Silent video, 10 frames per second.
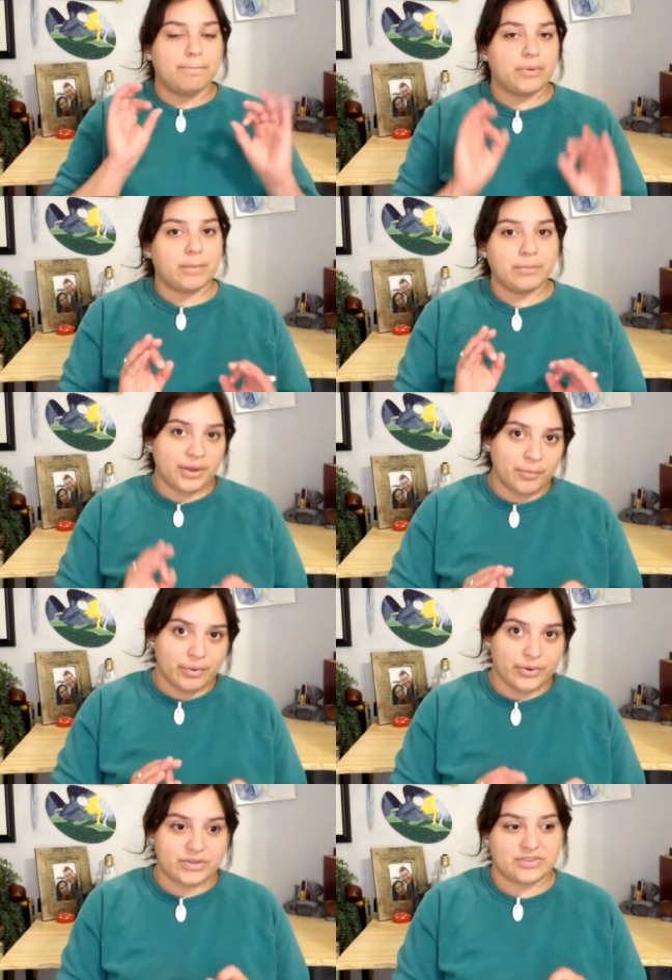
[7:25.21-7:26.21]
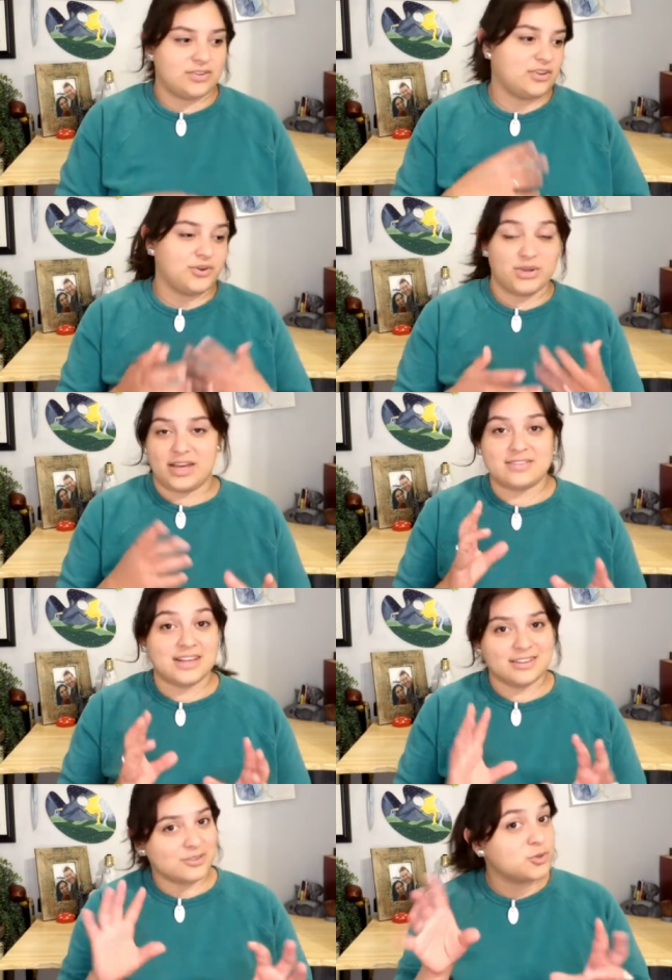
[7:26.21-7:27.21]
But Bilbo, says, you know, he has
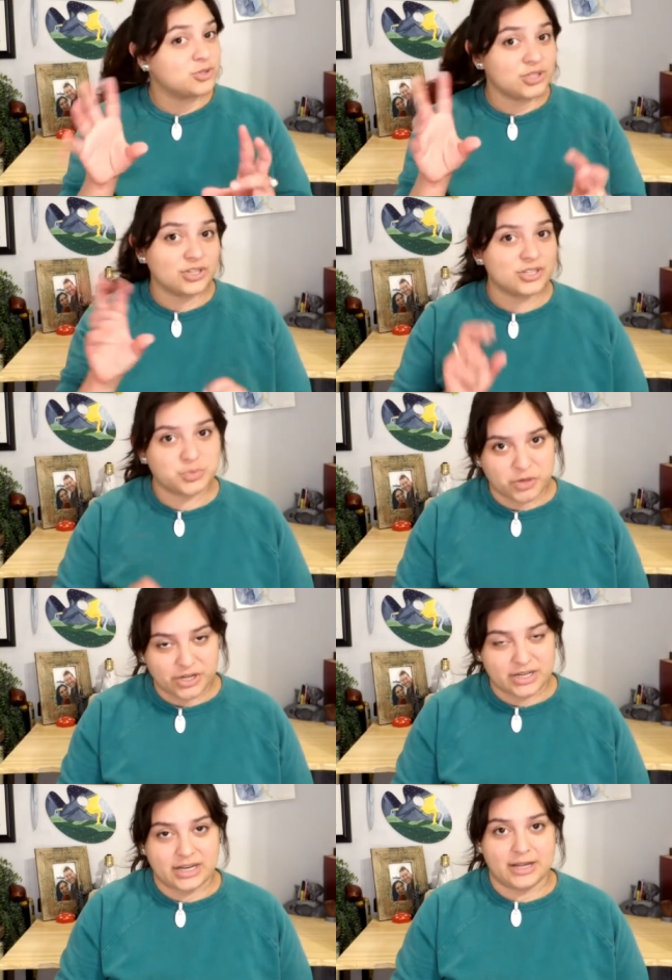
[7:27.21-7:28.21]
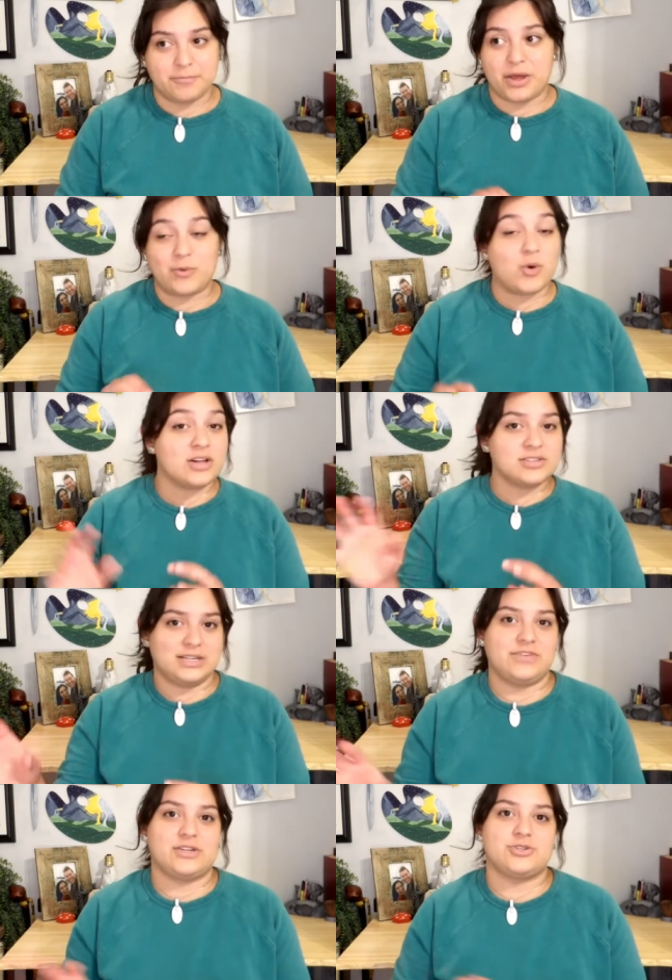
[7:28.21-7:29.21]
that little Tookish part in him that wants
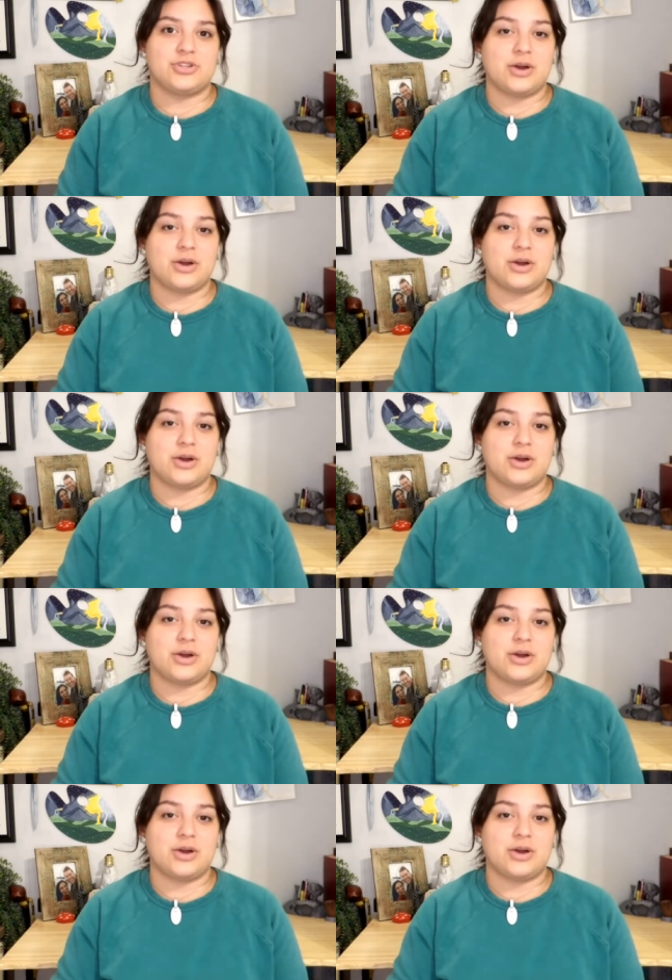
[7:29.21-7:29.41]
adventure,